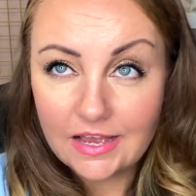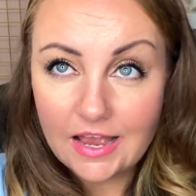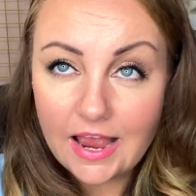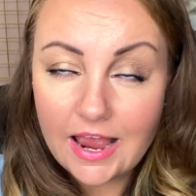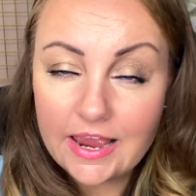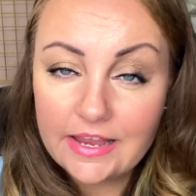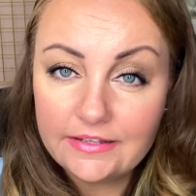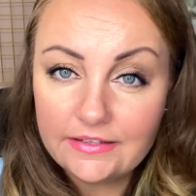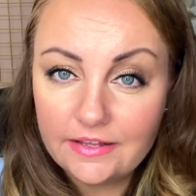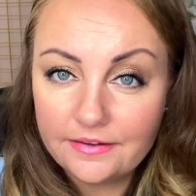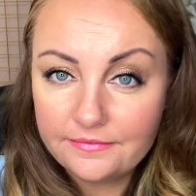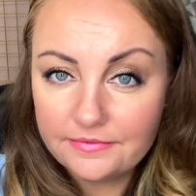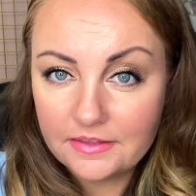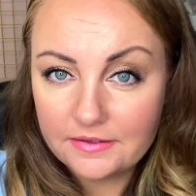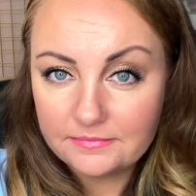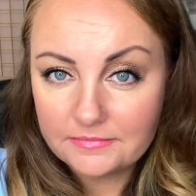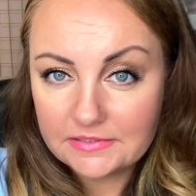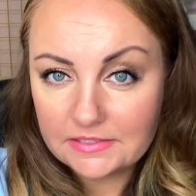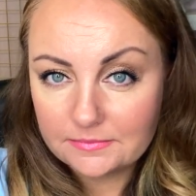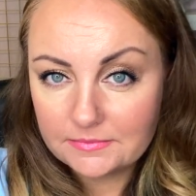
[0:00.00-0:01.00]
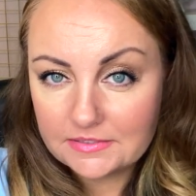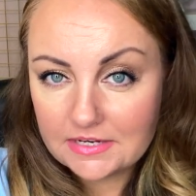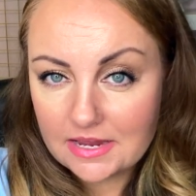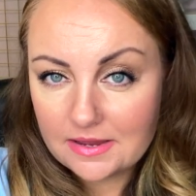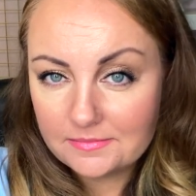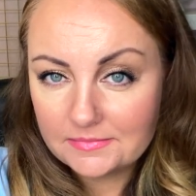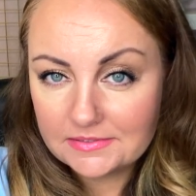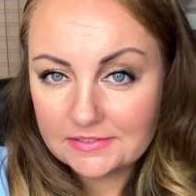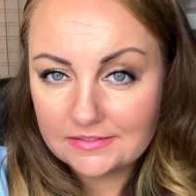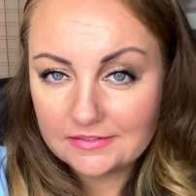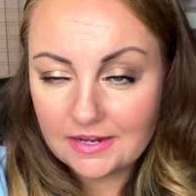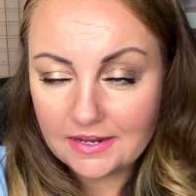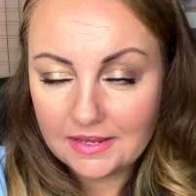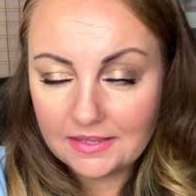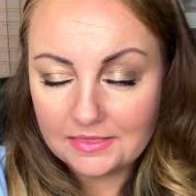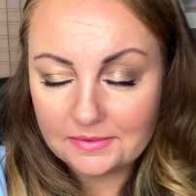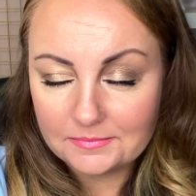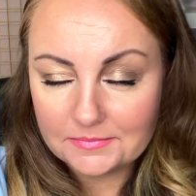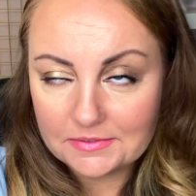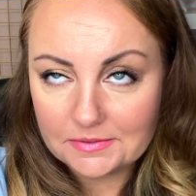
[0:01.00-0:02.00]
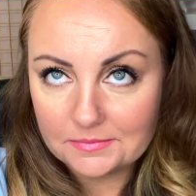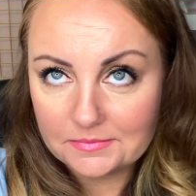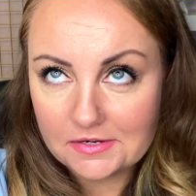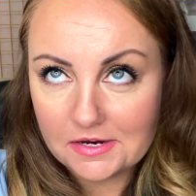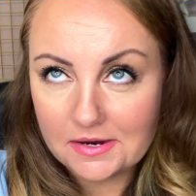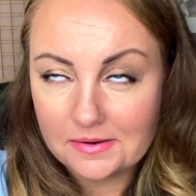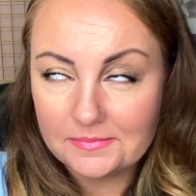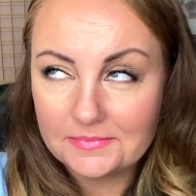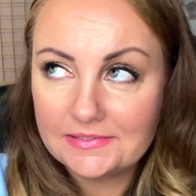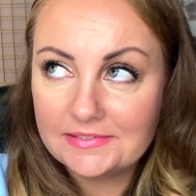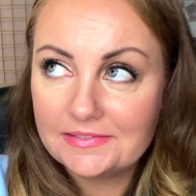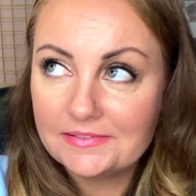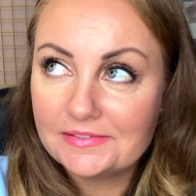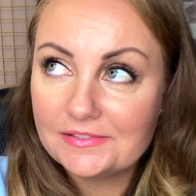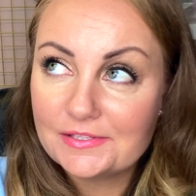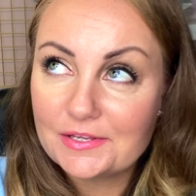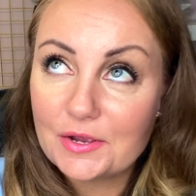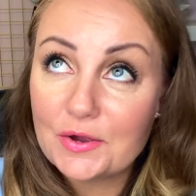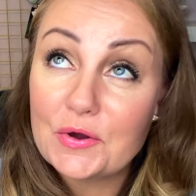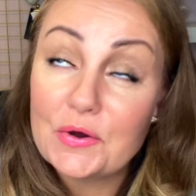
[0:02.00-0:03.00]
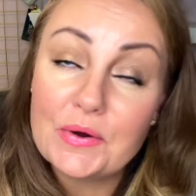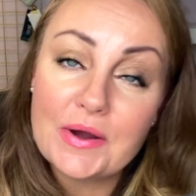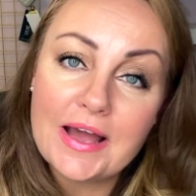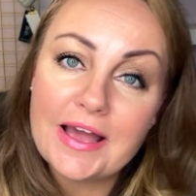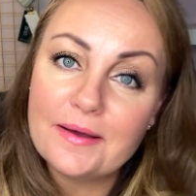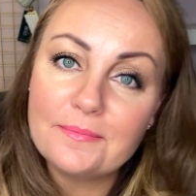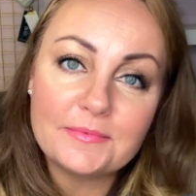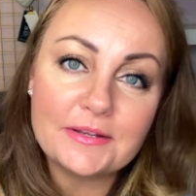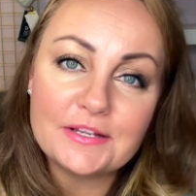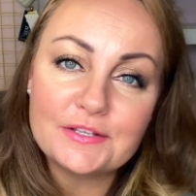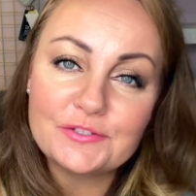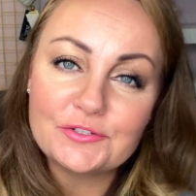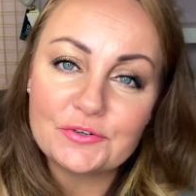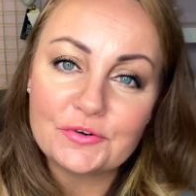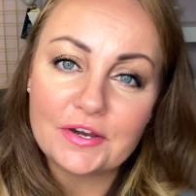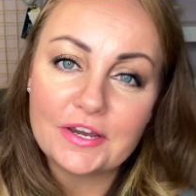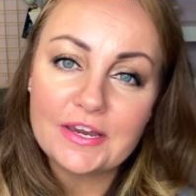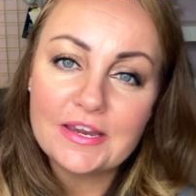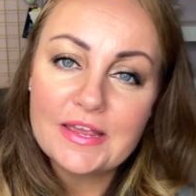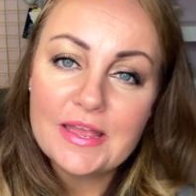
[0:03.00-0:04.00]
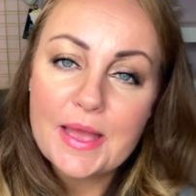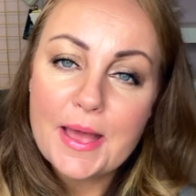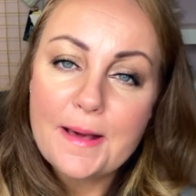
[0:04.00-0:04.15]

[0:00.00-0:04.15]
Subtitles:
I love them sometimes and I hate them sometimes, so I'm not sure.